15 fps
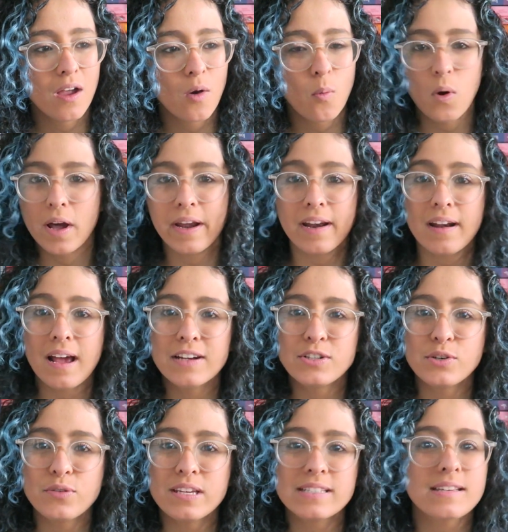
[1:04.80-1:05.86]
Why did I
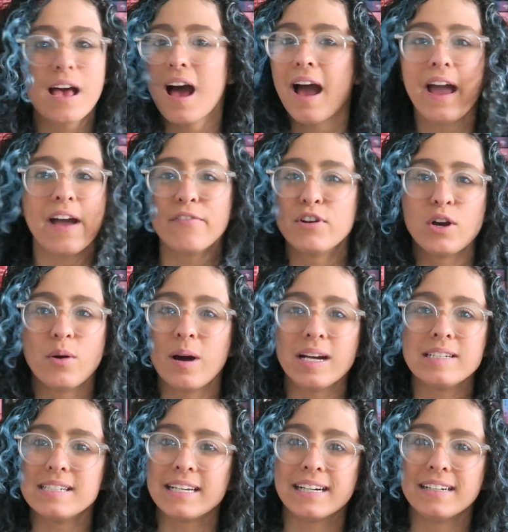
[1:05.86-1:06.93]
do this? I have no
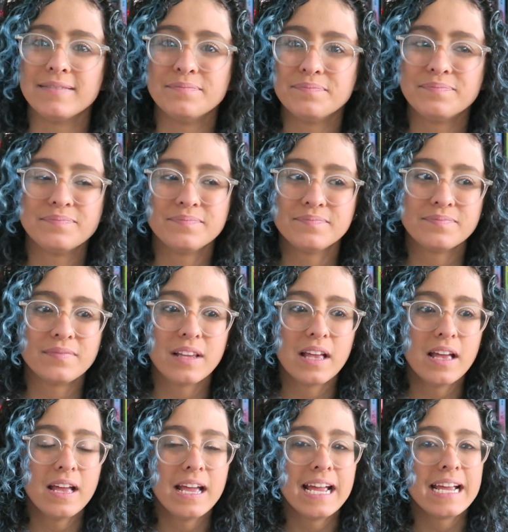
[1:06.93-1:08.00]
idea.
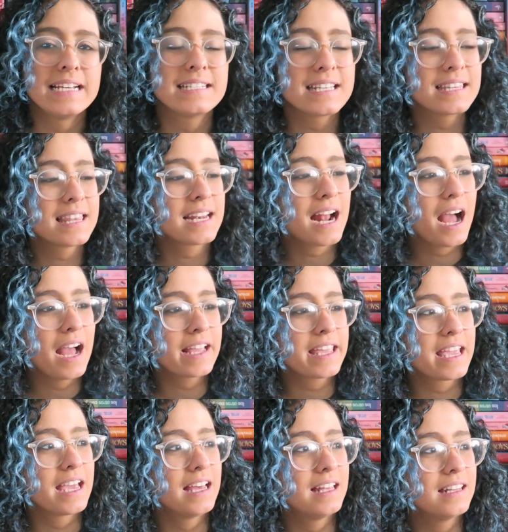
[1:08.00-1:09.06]
Is it that I
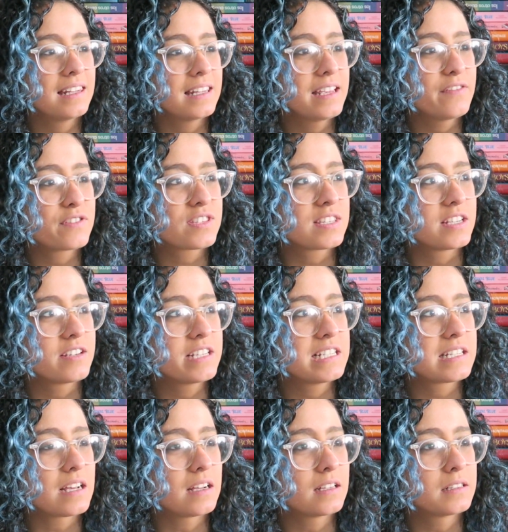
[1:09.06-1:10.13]
can't leave a
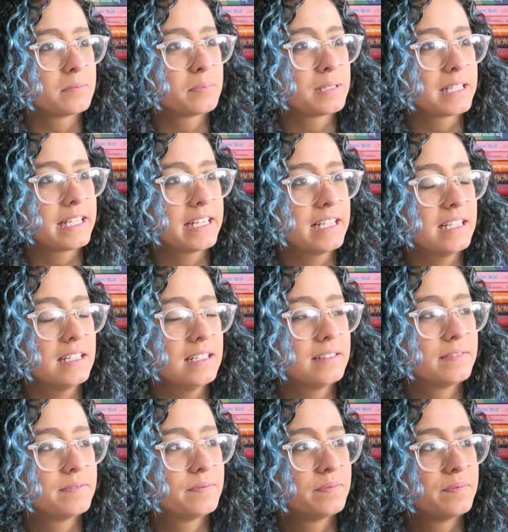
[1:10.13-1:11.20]
series uncompleted?
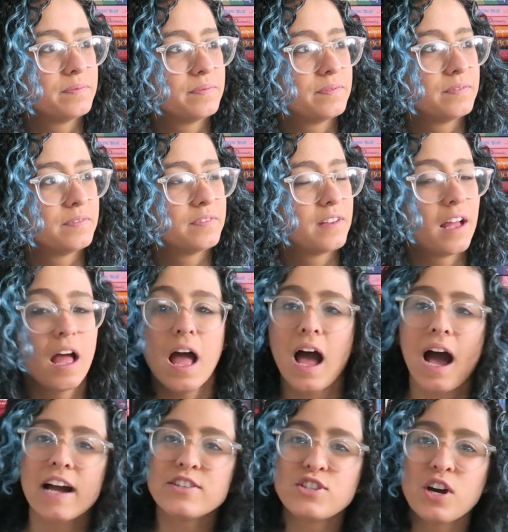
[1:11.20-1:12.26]

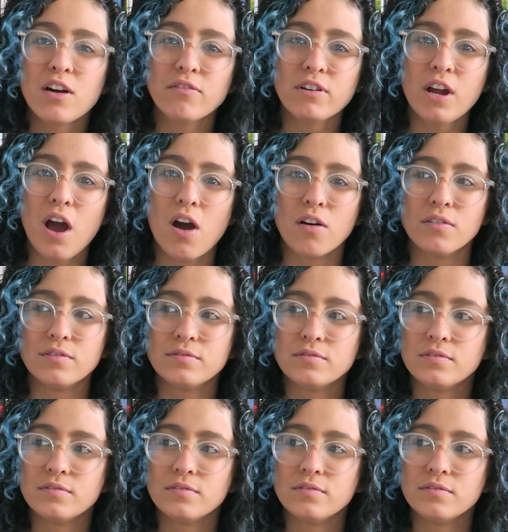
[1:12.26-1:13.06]
I don't know.